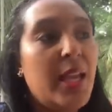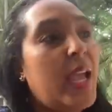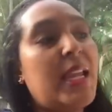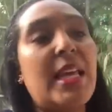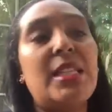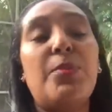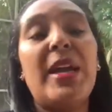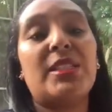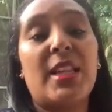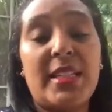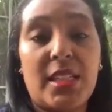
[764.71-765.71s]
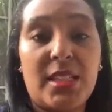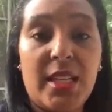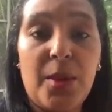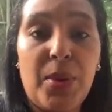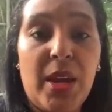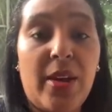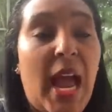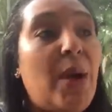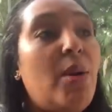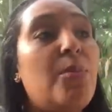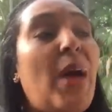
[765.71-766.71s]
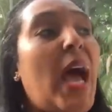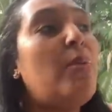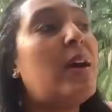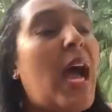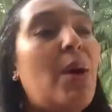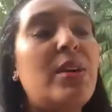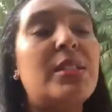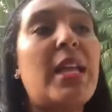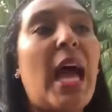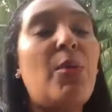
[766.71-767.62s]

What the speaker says: And especially as a step parent, I